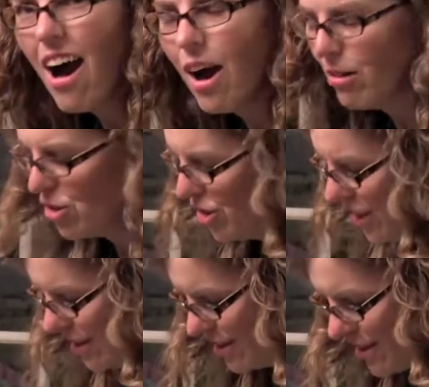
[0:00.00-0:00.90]
Oh,
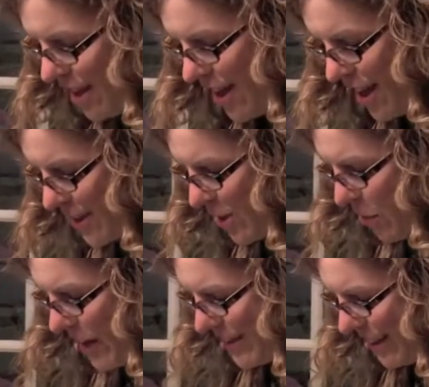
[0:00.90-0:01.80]
geez. So
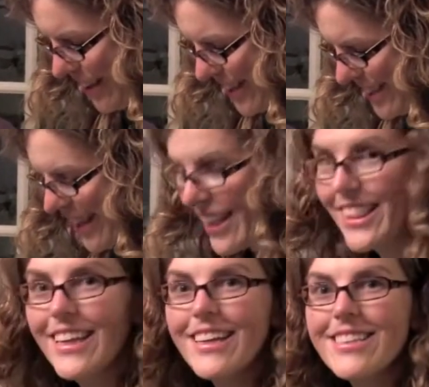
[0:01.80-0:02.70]
basically it's like
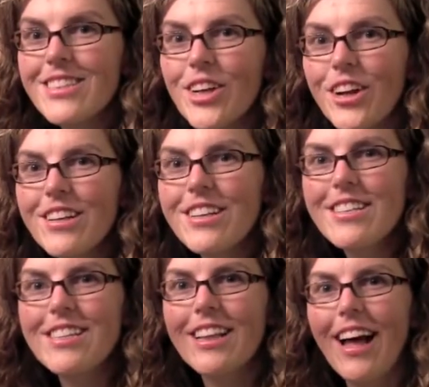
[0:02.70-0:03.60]
this turned
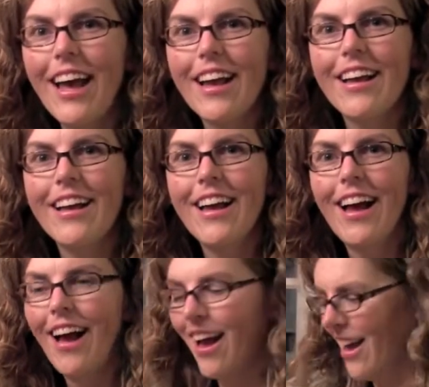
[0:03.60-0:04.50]
into like
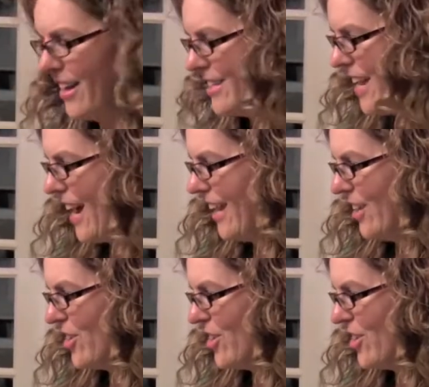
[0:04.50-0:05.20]
tiny.